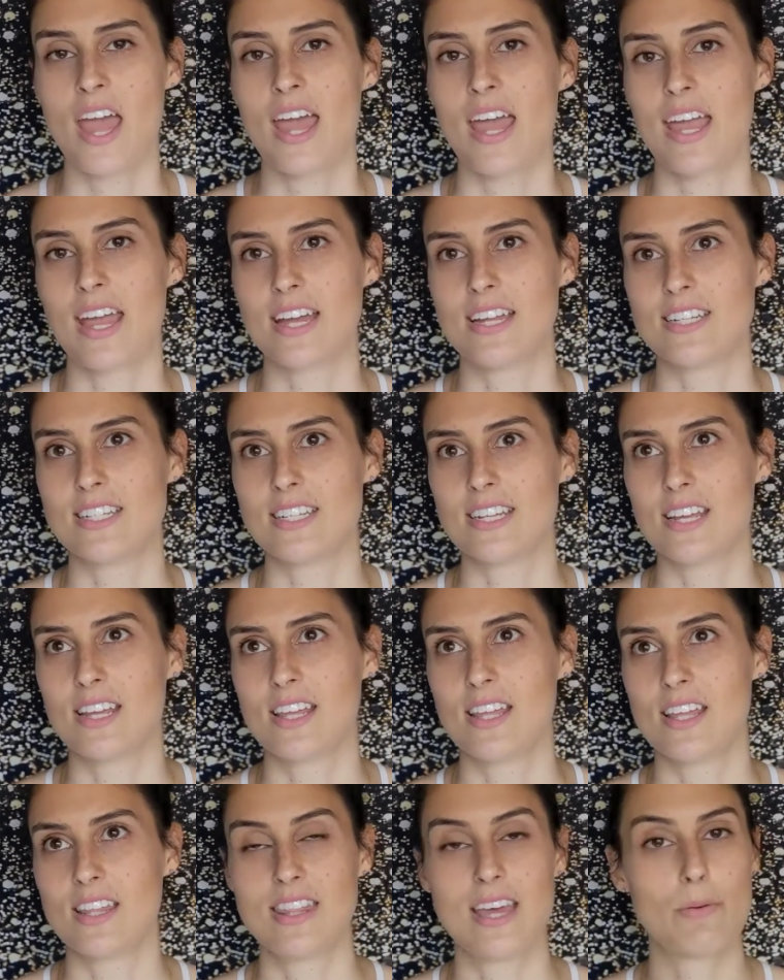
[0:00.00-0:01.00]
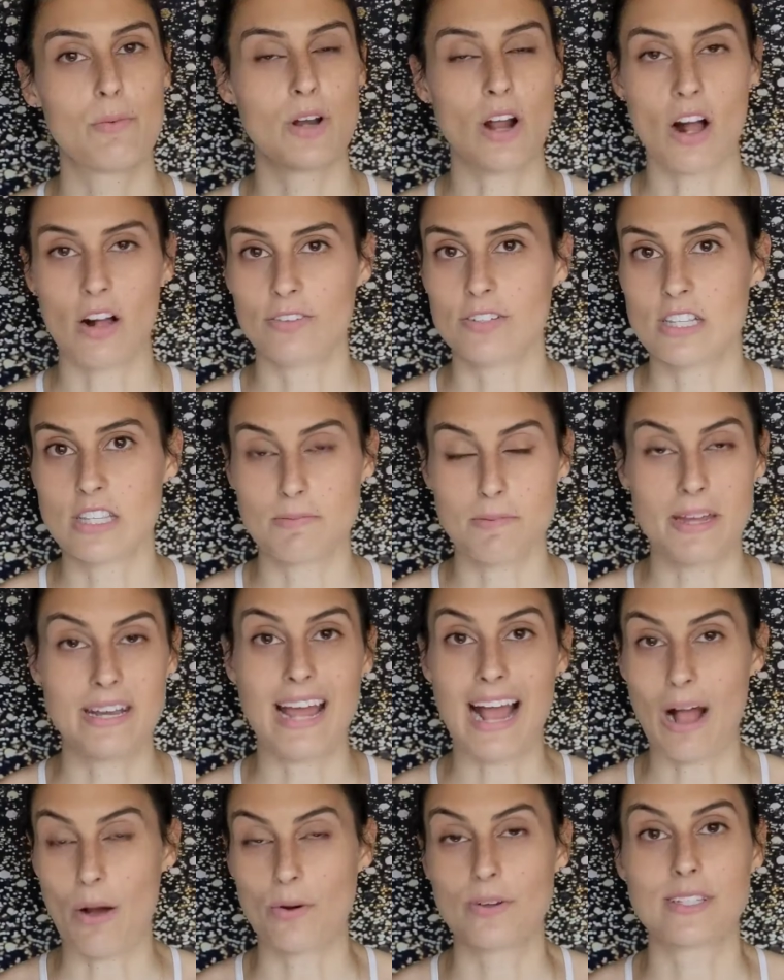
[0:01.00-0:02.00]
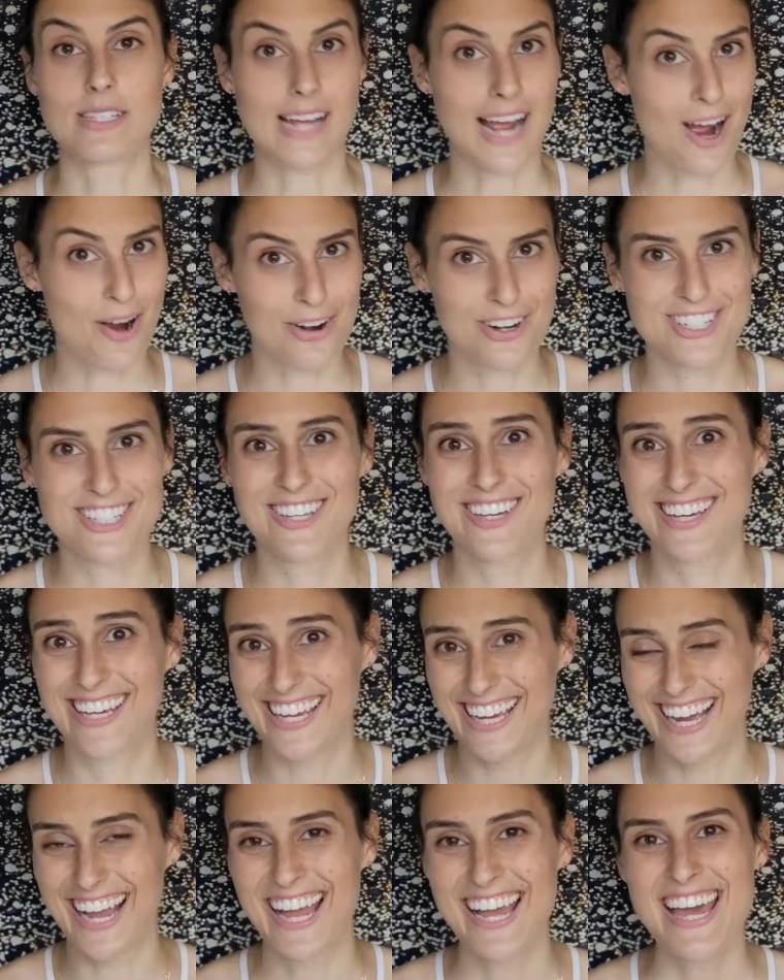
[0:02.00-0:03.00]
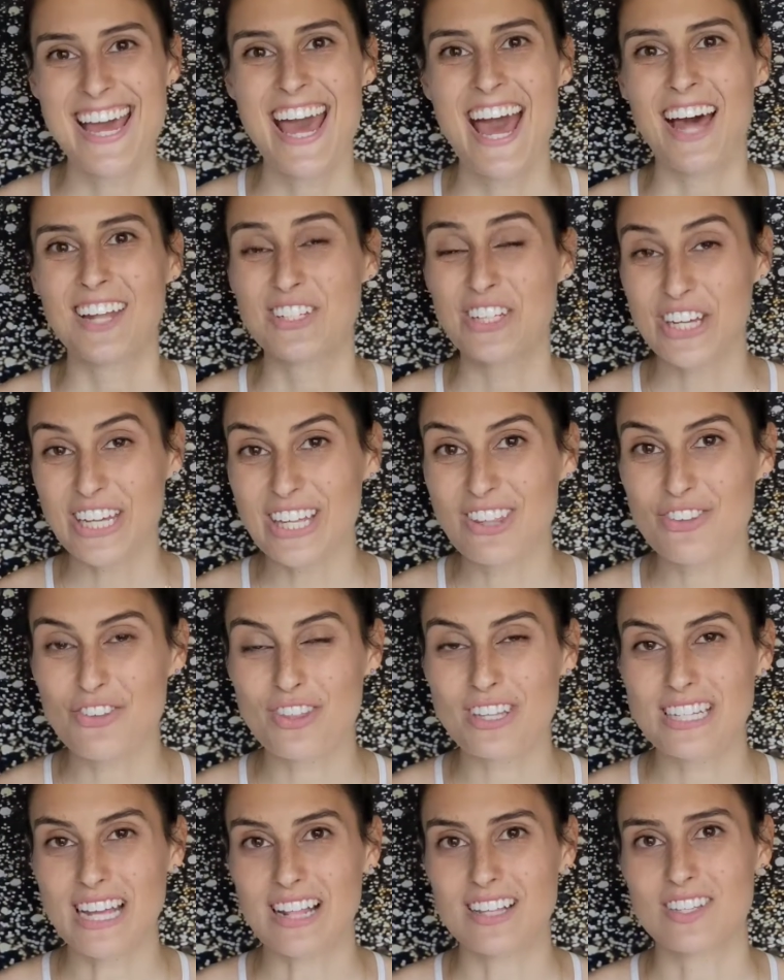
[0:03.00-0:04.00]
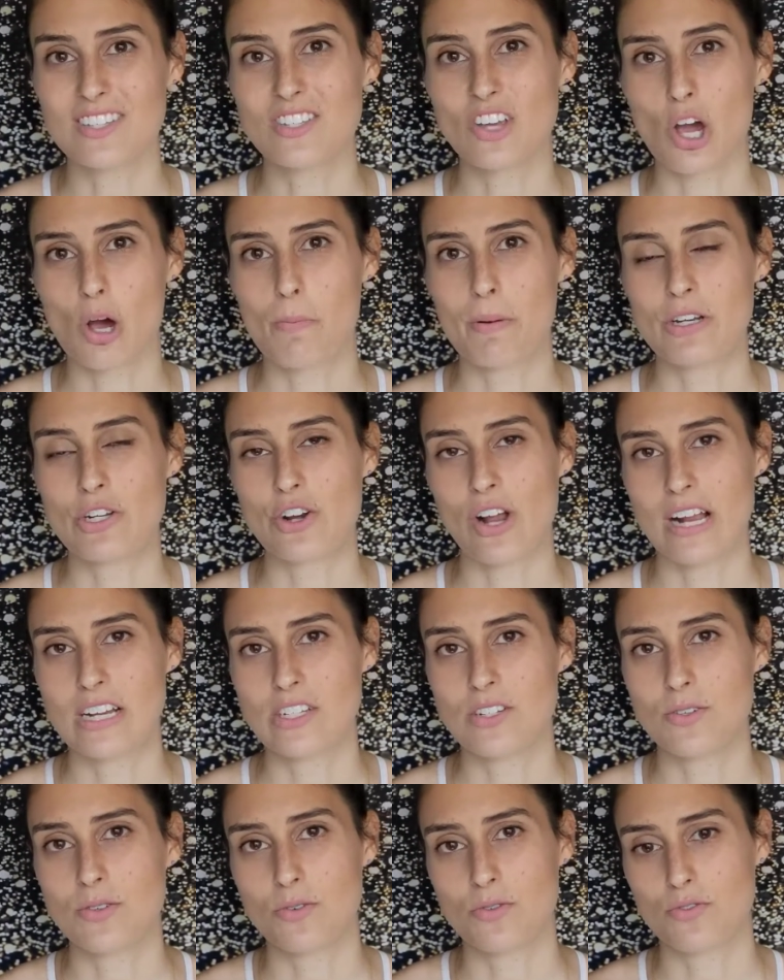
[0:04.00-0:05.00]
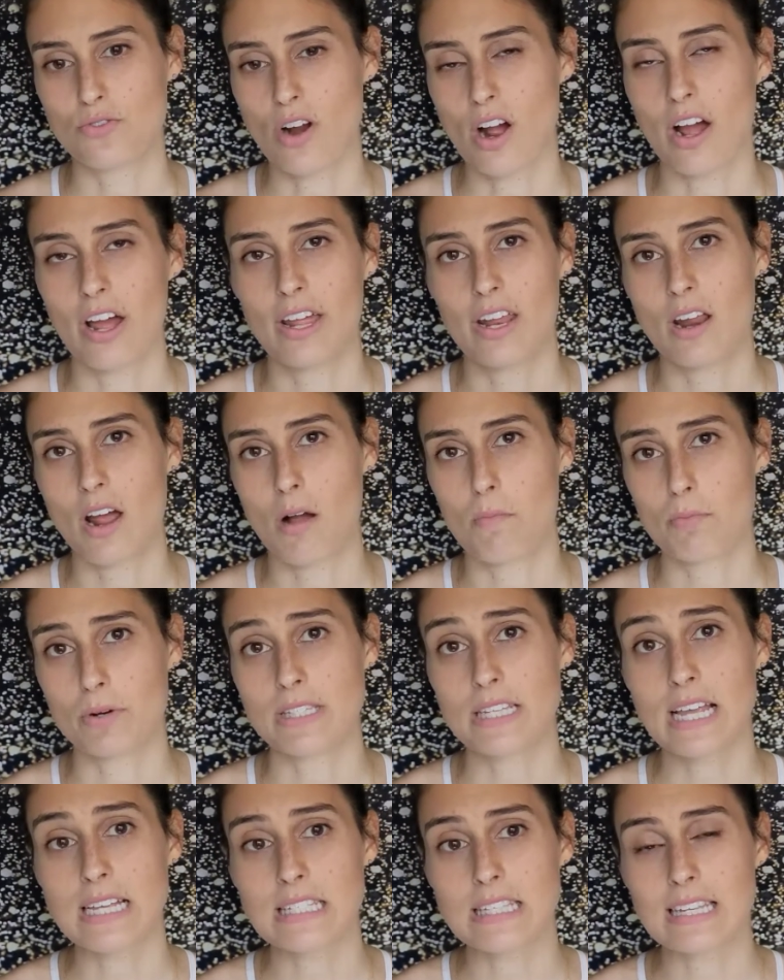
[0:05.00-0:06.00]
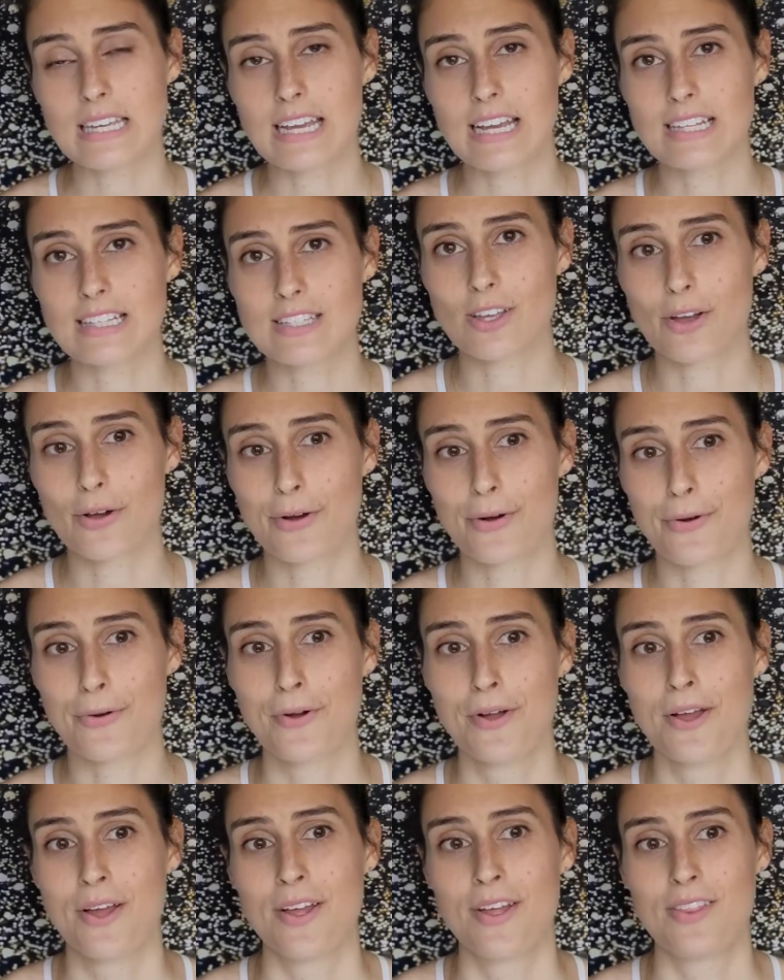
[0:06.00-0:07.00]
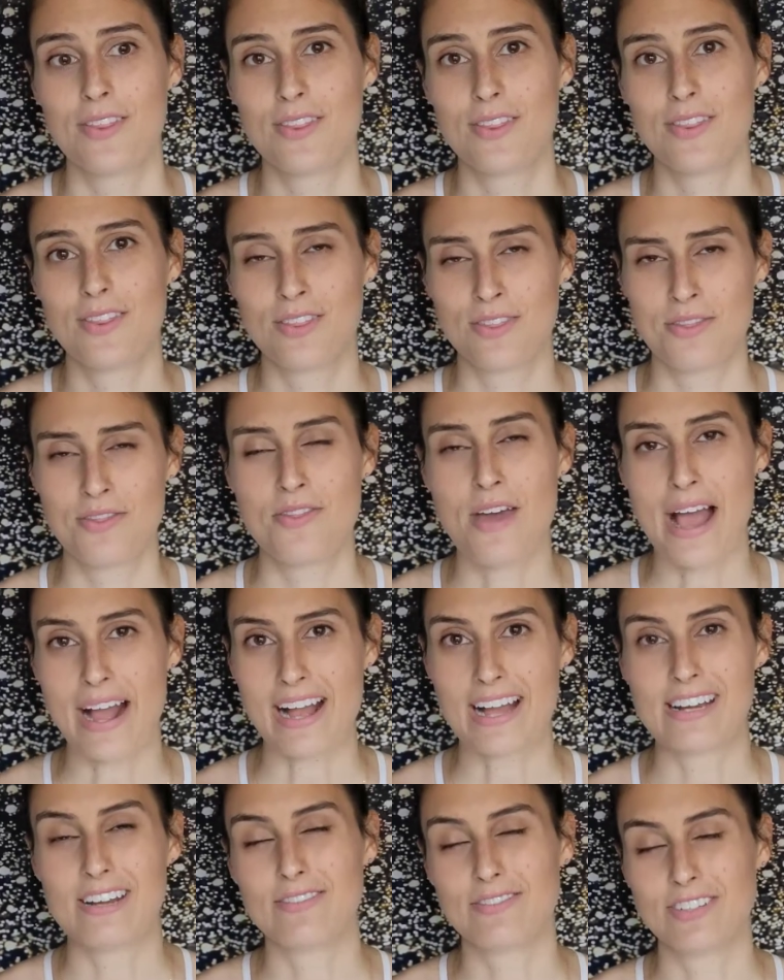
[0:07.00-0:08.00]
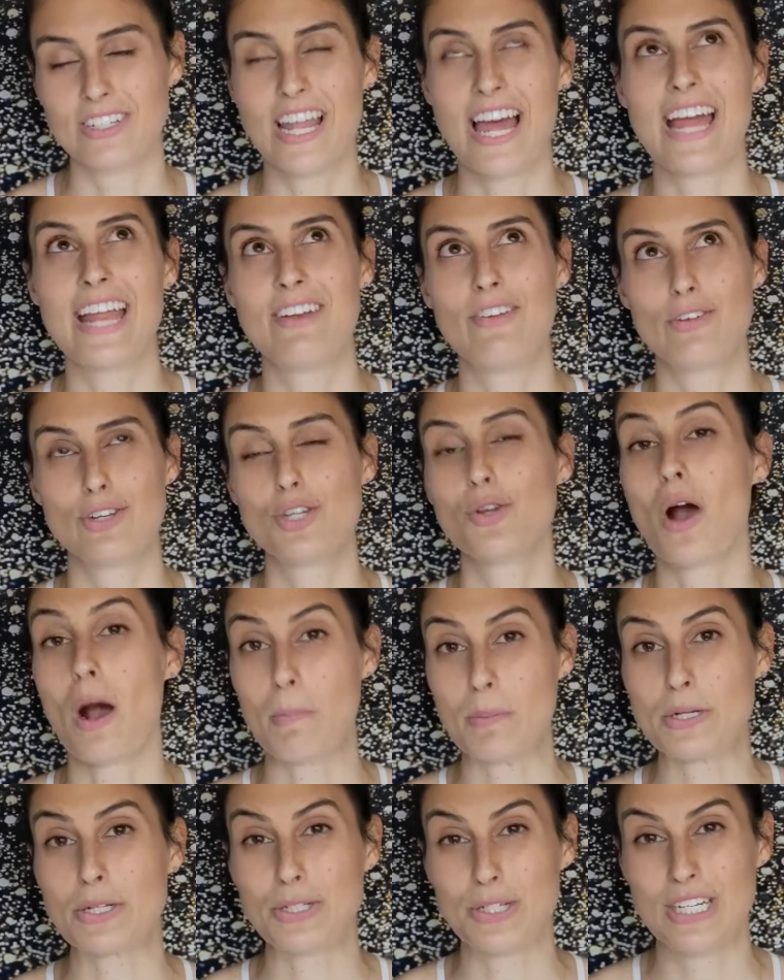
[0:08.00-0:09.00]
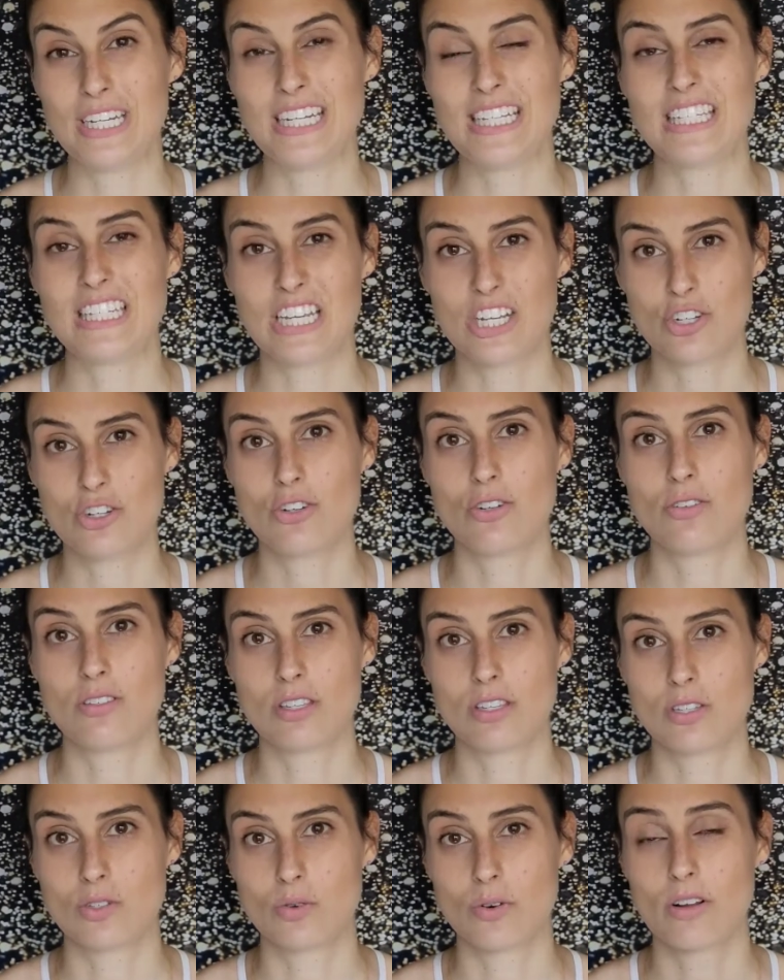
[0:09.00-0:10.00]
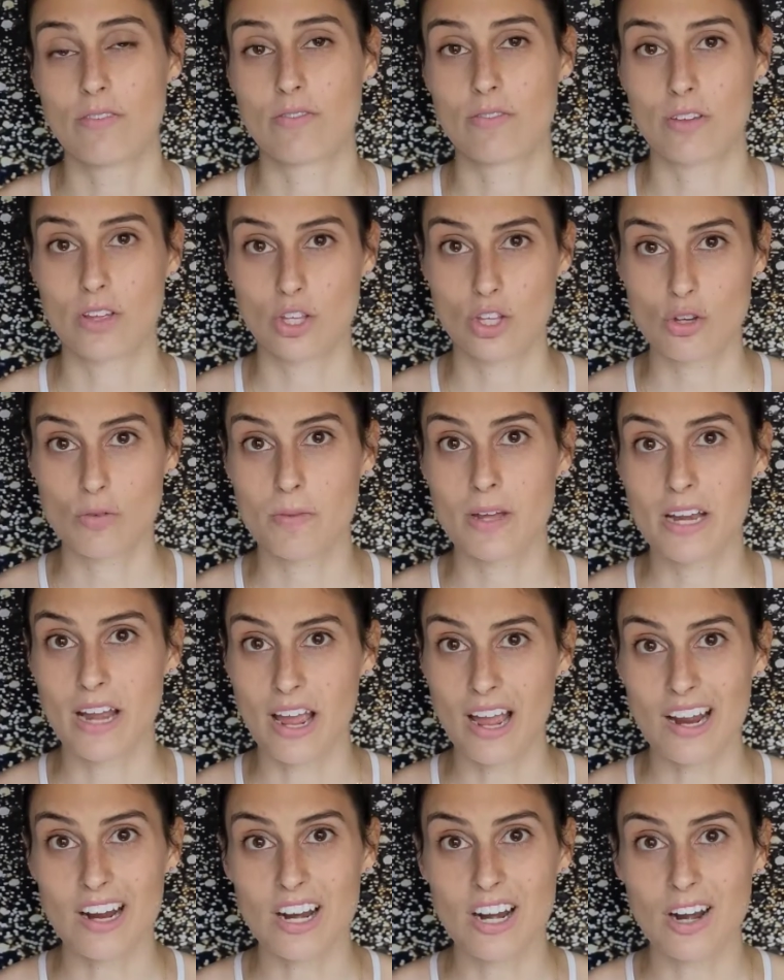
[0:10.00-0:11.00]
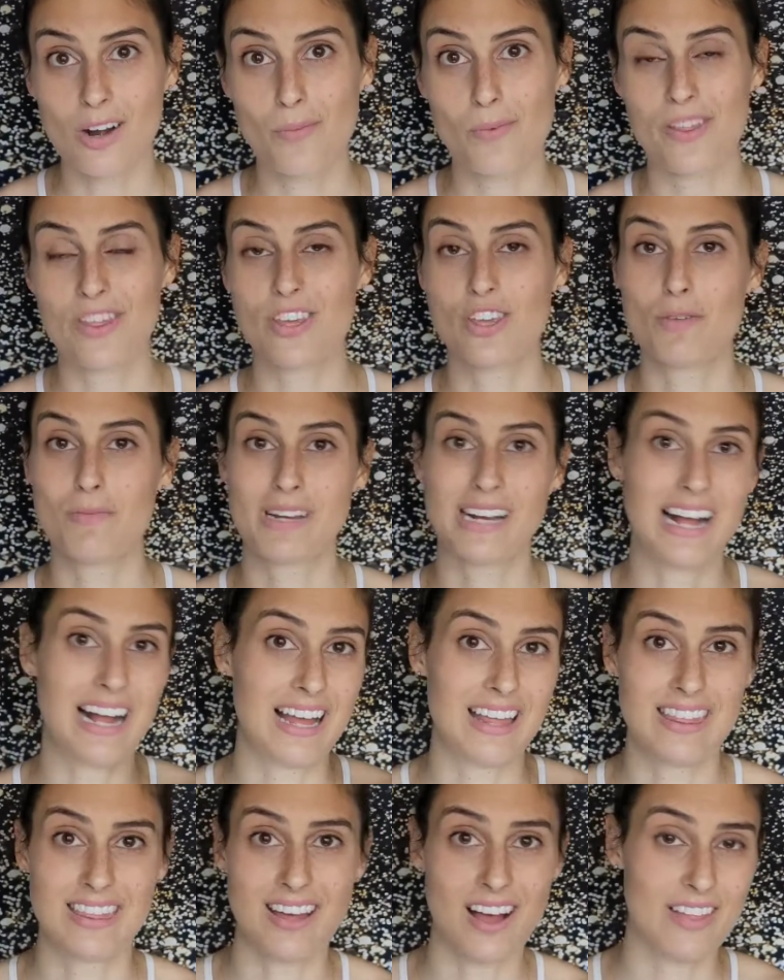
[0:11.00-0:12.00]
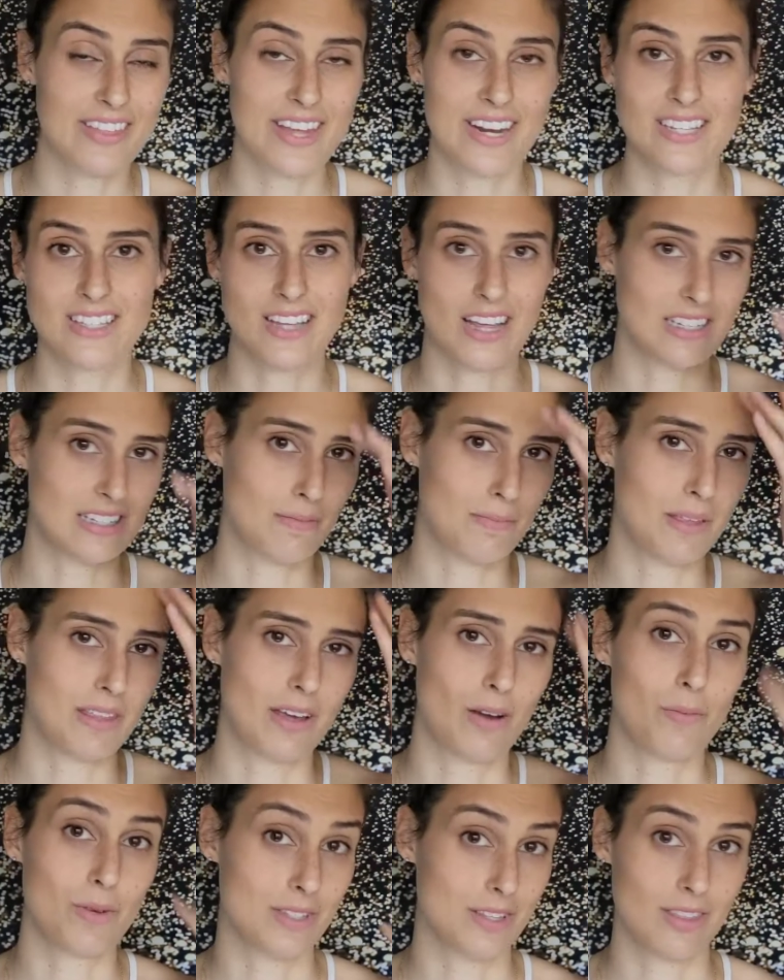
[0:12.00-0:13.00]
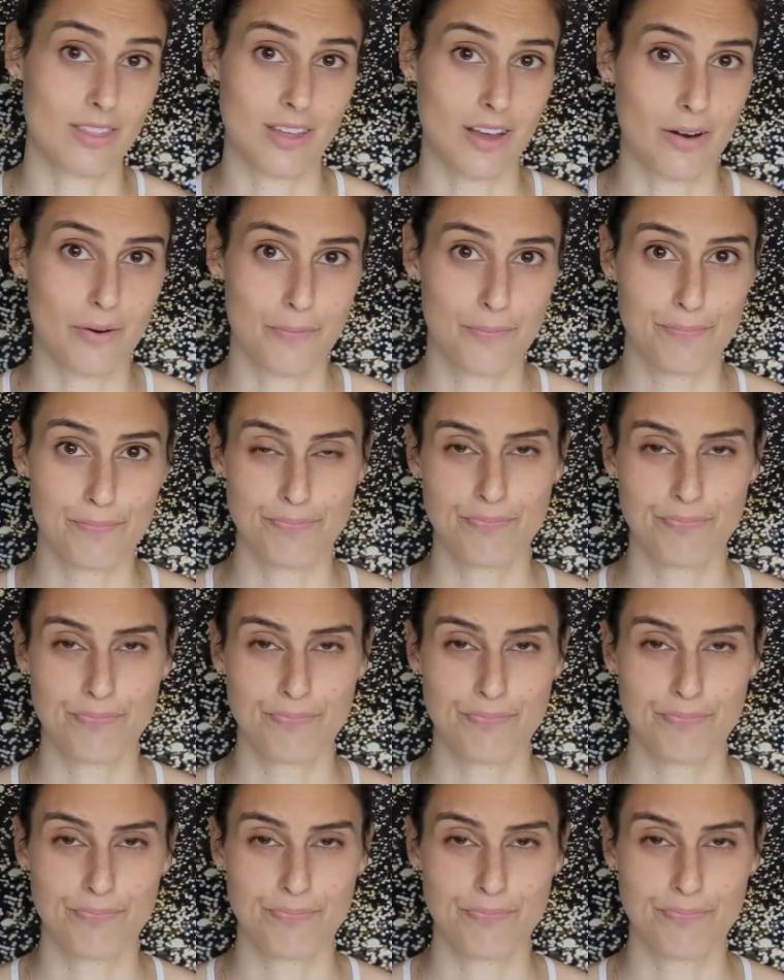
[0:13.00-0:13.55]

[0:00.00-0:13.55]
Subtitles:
And they would often spend hours and hours looking through the telescope and trying to draw it precisely. so that kind of led to opportunities to introduce this sort of human error where the human eye thought that it saw something that wasn't there.